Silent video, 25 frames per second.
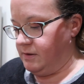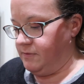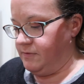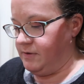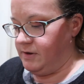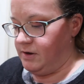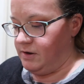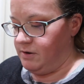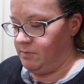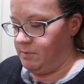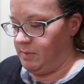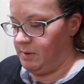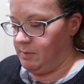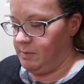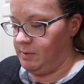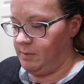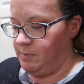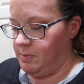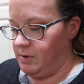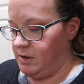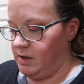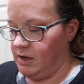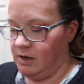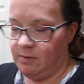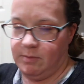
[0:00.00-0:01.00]
I figured maybe
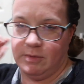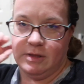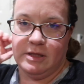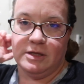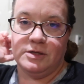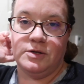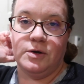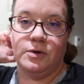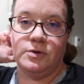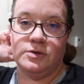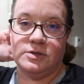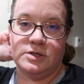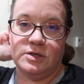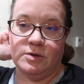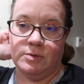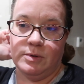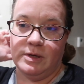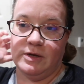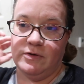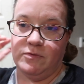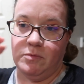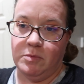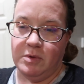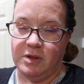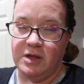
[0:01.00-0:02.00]
putting them in the toaster
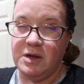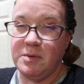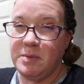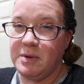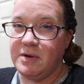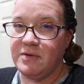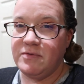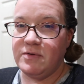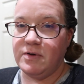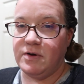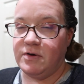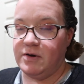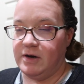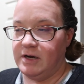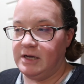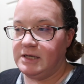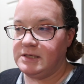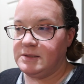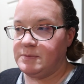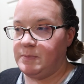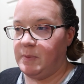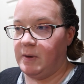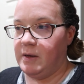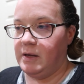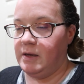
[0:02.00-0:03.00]
would give them a little bit of a
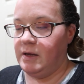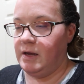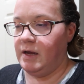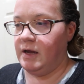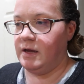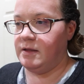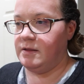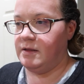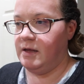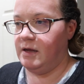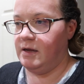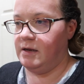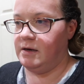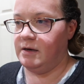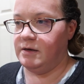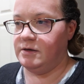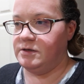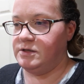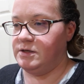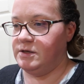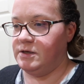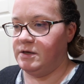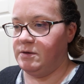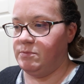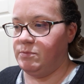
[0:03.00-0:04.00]
crisp, and then
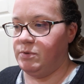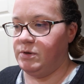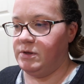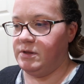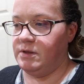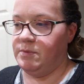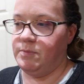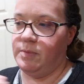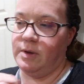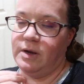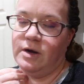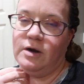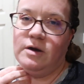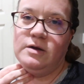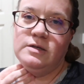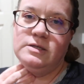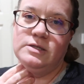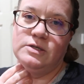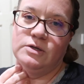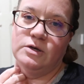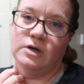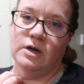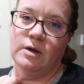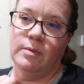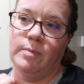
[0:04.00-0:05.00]
she can put the butter and
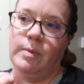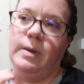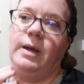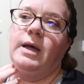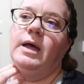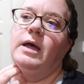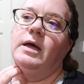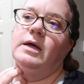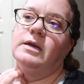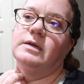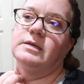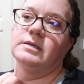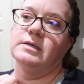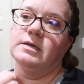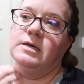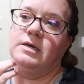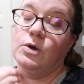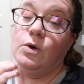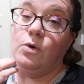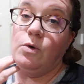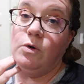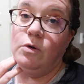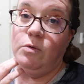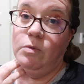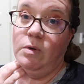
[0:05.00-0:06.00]
syrup and
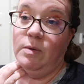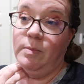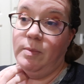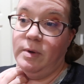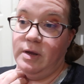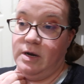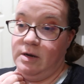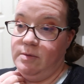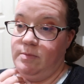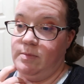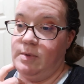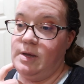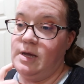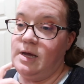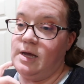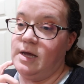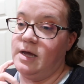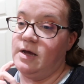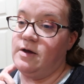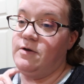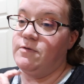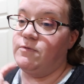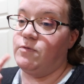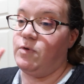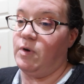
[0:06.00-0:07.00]
Cool Whip on them
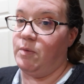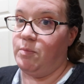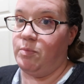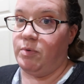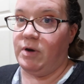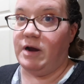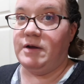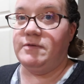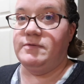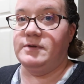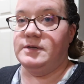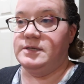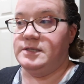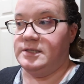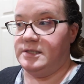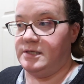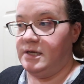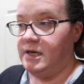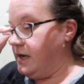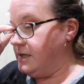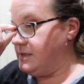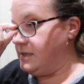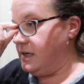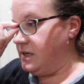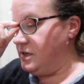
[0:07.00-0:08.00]
for breakfast.
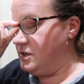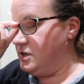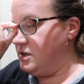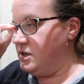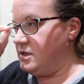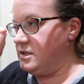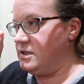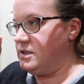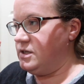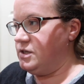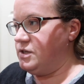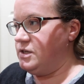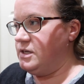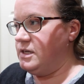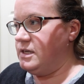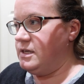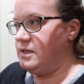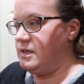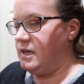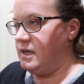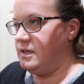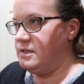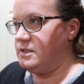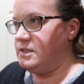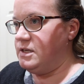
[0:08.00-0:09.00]
Because
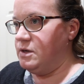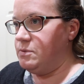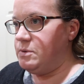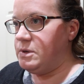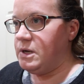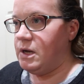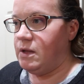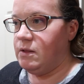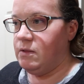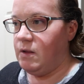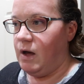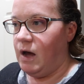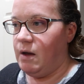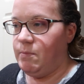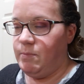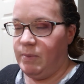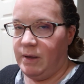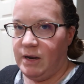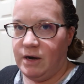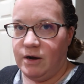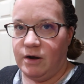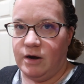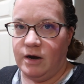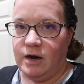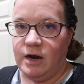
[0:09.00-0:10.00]
she is doing a lot
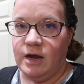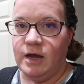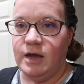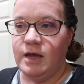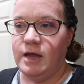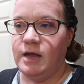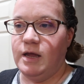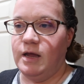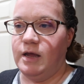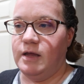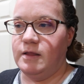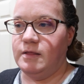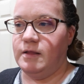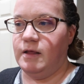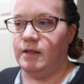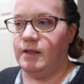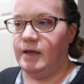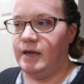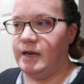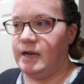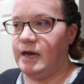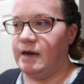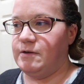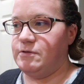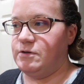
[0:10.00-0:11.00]
better in the
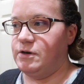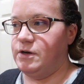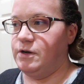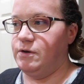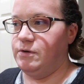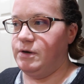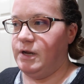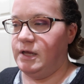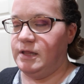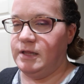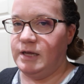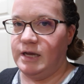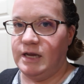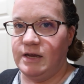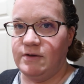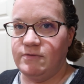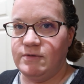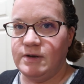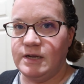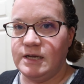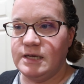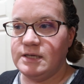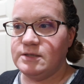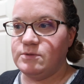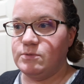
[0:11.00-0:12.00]
late afternoon and the
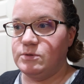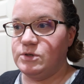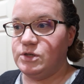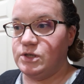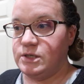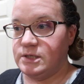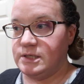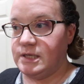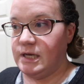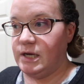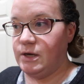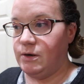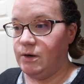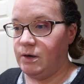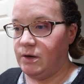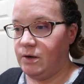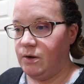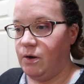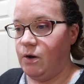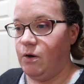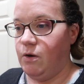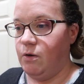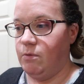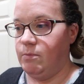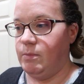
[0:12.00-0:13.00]
evenings when she's here at
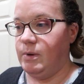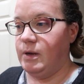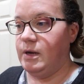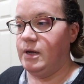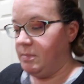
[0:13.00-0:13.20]
home,